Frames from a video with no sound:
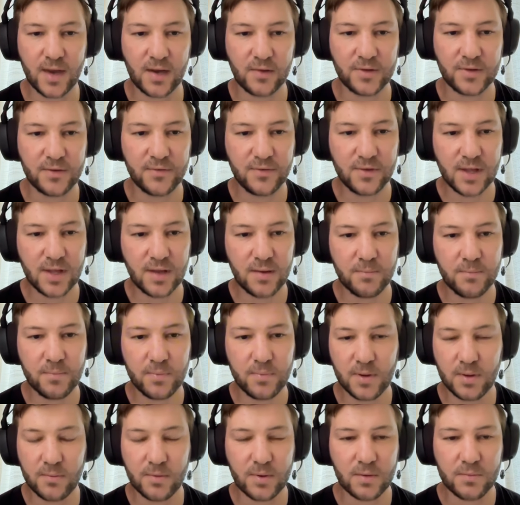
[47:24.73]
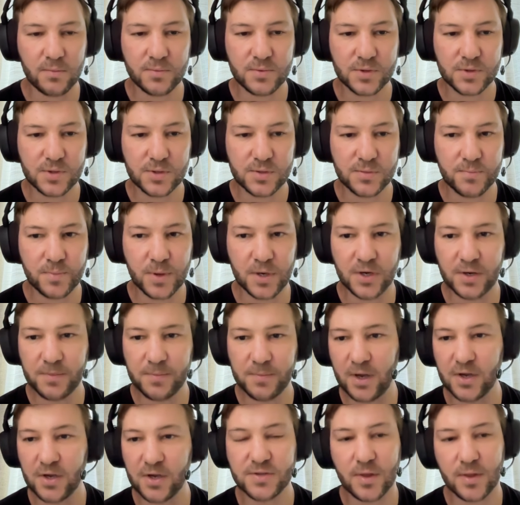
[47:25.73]
that'll definitely,
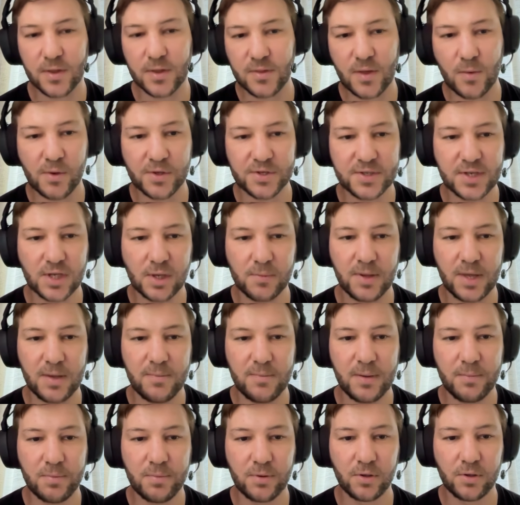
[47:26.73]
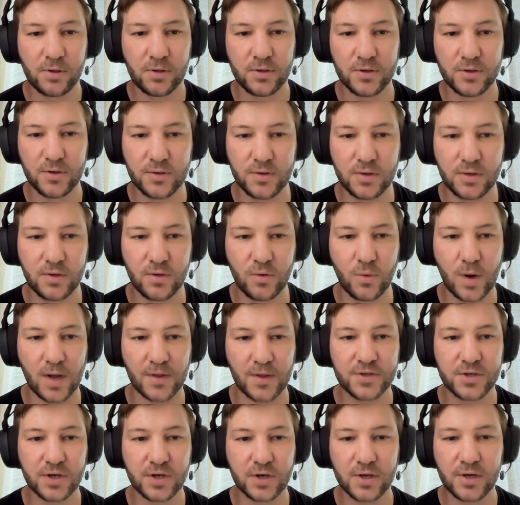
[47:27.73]
because there will still be people who
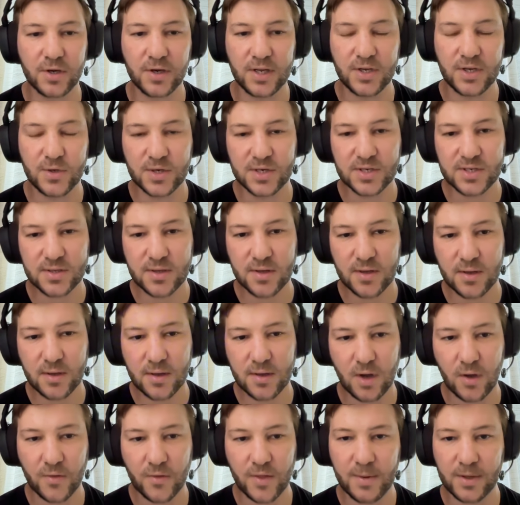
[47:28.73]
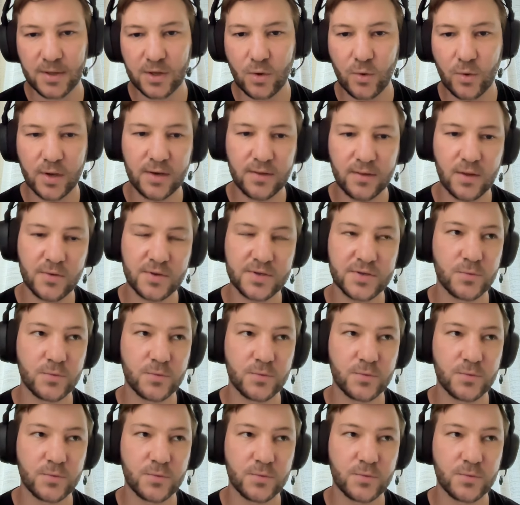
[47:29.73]
want to earn interest on their Bitcoin.